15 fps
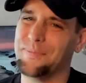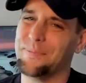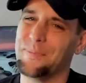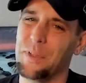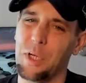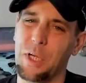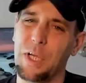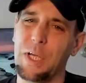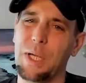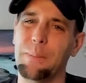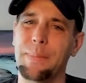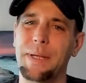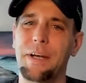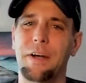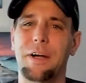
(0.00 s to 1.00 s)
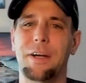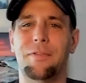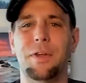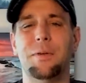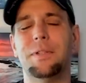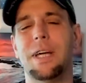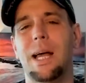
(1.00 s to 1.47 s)
Yep, been hurt a
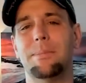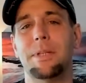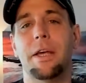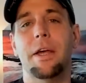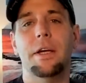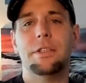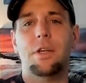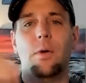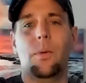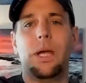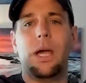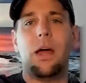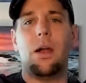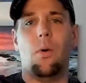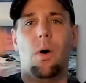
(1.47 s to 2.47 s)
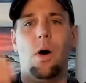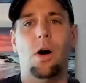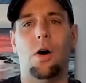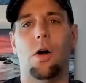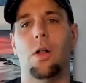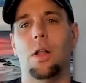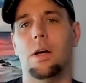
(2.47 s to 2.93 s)
few times. So we got a
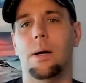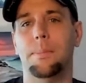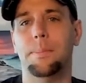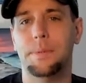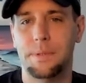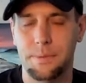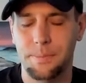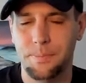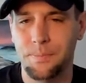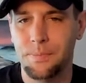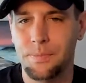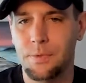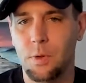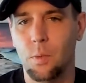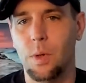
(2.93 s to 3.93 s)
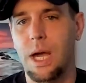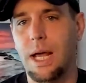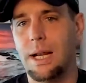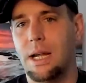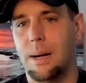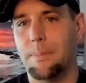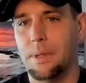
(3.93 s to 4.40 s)
wall up. We got
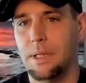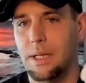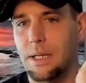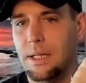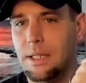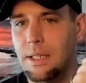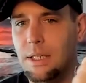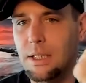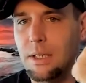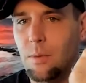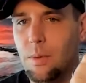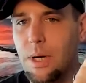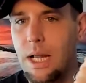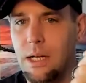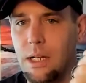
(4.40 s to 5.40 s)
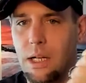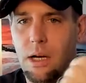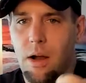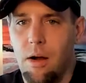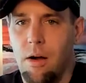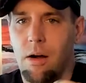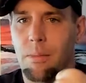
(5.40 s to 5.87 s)
a little
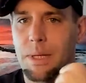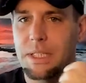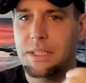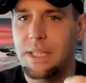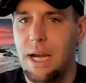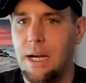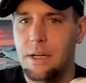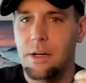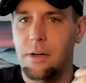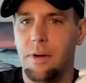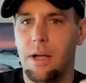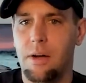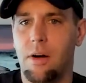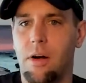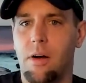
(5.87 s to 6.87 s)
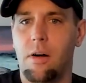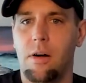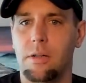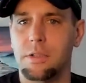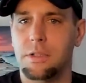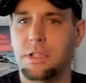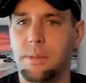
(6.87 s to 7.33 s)
army standing around our
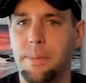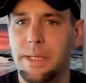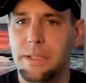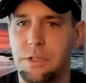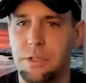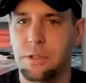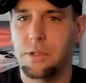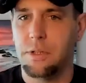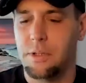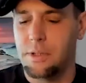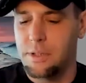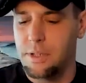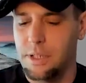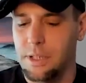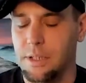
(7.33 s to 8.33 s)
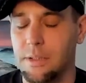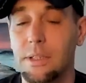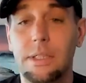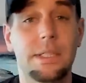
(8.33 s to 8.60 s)
heart just to make sure, you know.